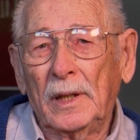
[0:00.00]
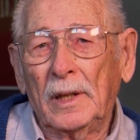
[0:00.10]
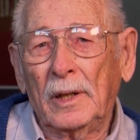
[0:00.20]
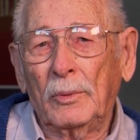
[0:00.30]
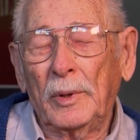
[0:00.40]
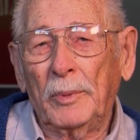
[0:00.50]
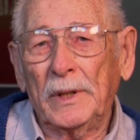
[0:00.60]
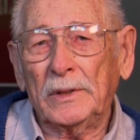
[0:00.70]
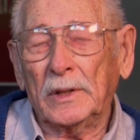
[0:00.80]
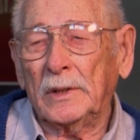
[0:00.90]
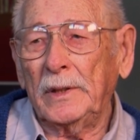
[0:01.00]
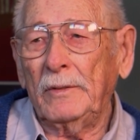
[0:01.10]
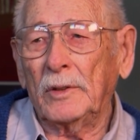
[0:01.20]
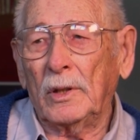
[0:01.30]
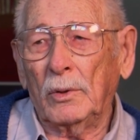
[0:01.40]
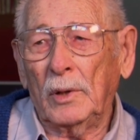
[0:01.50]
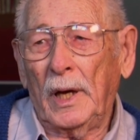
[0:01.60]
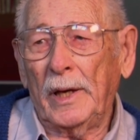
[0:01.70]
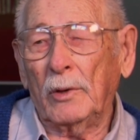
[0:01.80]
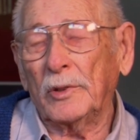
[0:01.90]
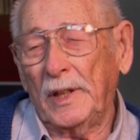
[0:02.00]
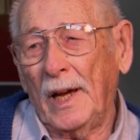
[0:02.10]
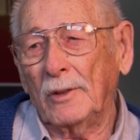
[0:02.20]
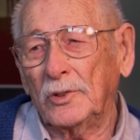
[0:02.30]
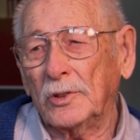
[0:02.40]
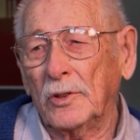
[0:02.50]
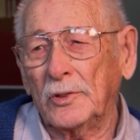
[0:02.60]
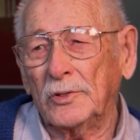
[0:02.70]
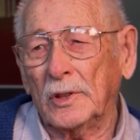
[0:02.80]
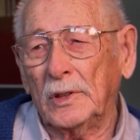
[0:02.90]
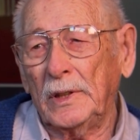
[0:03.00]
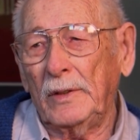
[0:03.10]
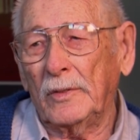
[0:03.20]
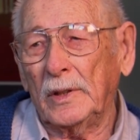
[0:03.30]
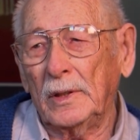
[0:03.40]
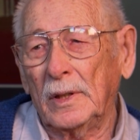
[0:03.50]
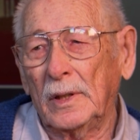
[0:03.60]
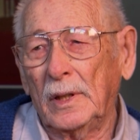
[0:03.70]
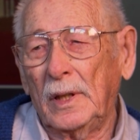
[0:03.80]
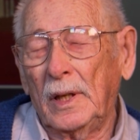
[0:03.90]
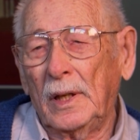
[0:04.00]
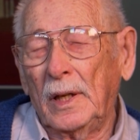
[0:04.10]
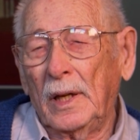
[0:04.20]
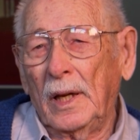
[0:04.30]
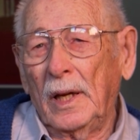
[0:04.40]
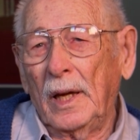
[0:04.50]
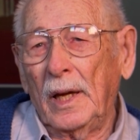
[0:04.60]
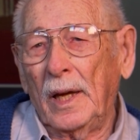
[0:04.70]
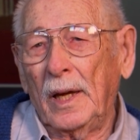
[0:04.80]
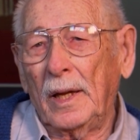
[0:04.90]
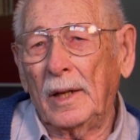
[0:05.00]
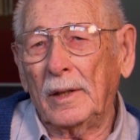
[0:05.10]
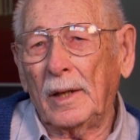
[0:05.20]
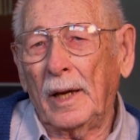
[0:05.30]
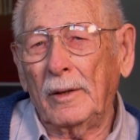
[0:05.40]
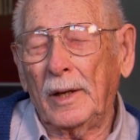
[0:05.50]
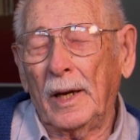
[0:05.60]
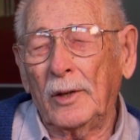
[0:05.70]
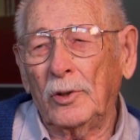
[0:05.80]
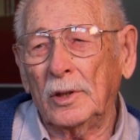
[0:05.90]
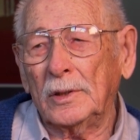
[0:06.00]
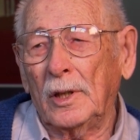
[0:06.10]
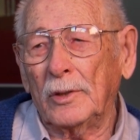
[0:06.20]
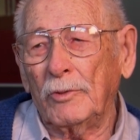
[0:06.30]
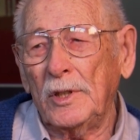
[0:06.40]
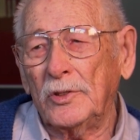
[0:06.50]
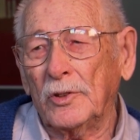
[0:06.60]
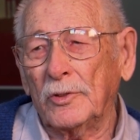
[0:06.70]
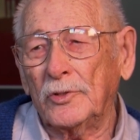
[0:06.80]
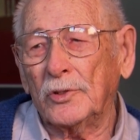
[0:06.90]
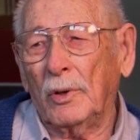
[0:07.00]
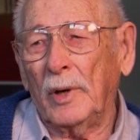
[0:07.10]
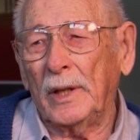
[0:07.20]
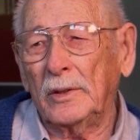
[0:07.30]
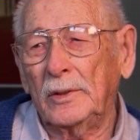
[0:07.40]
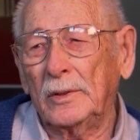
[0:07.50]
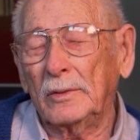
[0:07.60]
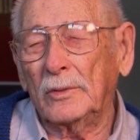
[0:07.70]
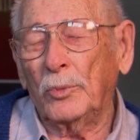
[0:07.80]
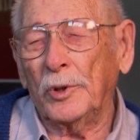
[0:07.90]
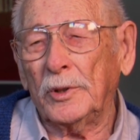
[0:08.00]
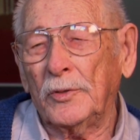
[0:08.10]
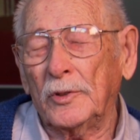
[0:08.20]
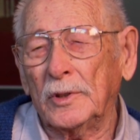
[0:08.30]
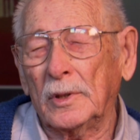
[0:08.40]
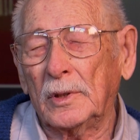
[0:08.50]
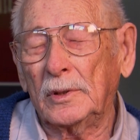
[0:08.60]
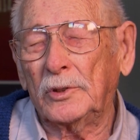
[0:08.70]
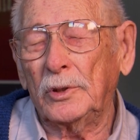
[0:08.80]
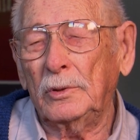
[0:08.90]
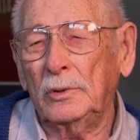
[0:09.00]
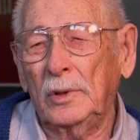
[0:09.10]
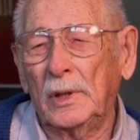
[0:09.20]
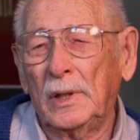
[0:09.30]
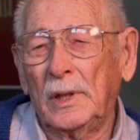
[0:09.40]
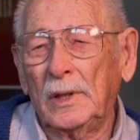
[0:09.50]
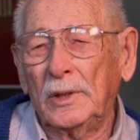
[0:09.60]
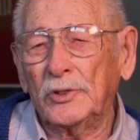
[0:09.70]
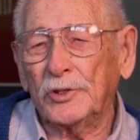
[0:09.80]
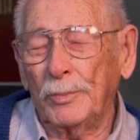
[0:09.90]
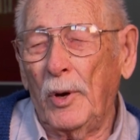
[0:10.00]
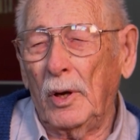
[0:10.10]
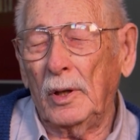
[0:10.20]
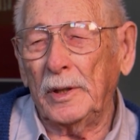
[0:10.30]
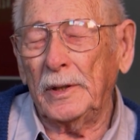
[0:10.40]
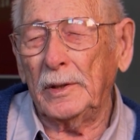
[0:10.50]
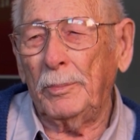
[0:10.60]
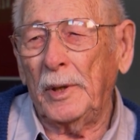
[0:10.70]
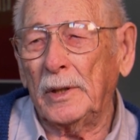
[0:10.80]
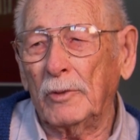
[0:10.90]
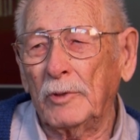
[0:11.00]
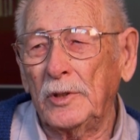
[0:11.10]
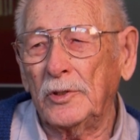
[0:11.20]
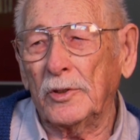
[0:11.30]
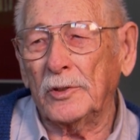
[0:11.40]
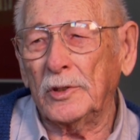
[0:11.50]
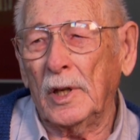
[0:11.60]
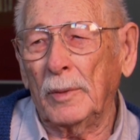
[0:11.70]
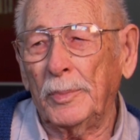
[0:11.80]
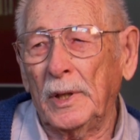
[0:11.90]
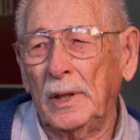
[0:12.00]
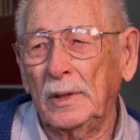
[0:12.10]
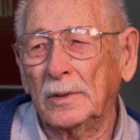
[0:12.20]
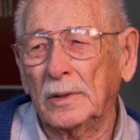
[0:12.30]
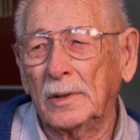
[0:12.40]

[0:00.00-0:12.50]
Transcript: Uh, we went to Cleveland, Ohio, the outskirts of Cleveland. And I got hooked on research, so I worked for two small independent research companies,